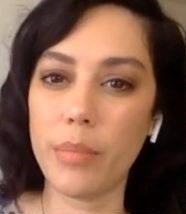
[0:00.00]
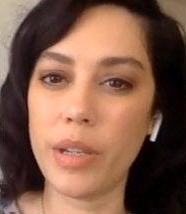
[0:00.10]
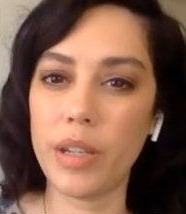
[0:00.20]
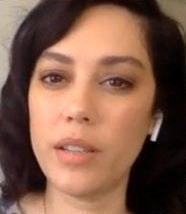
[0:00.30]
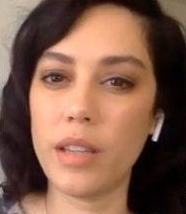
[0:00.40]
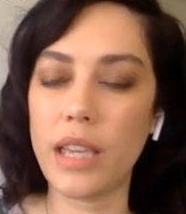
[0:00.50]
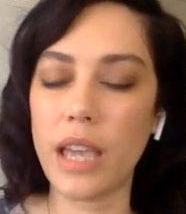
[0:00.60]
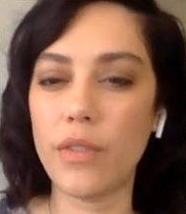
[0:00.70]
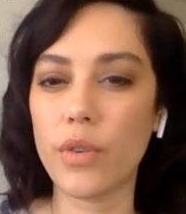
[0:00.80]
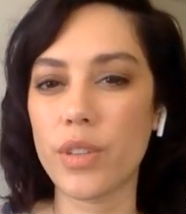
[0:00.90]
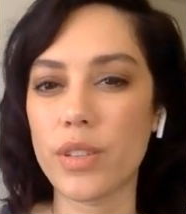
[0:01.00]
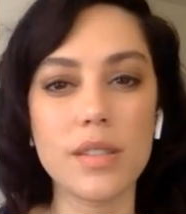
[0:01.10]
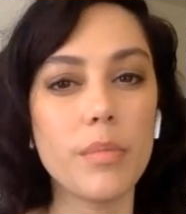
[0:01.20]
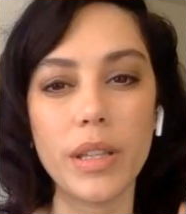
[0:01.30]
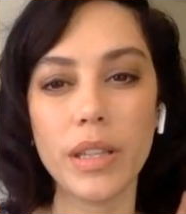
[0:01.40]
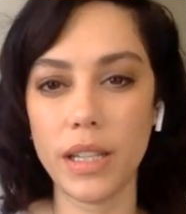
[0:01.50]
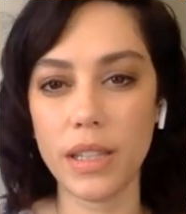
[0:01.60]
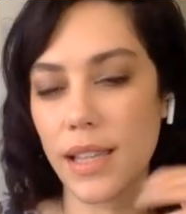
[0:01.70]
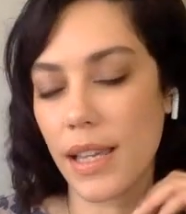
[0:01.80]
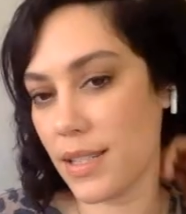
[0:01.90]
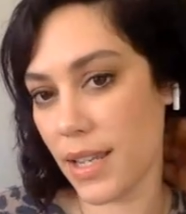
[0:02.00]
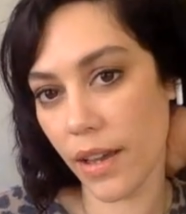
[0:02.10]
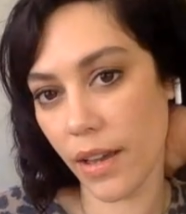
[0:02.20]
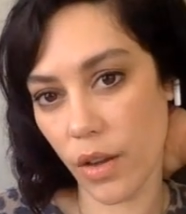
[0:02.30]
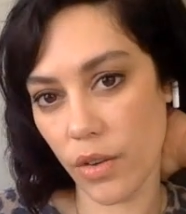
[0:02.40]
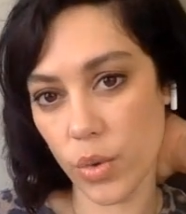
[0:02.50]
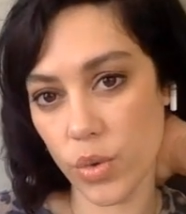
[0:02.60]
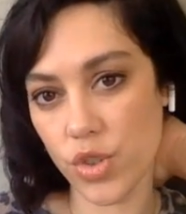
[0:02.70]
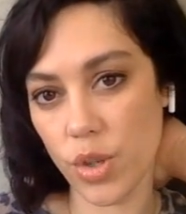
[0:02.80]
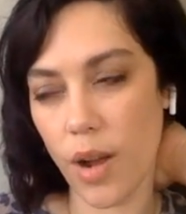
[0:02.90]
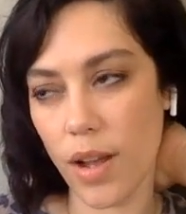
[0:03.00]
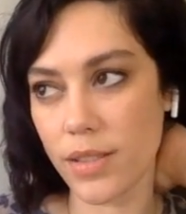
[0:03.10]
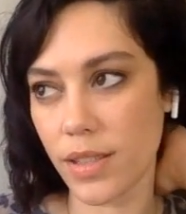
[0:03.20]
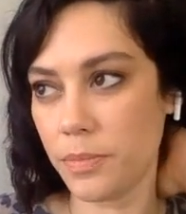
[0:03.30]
but it gave her this stability and this idea of who she was.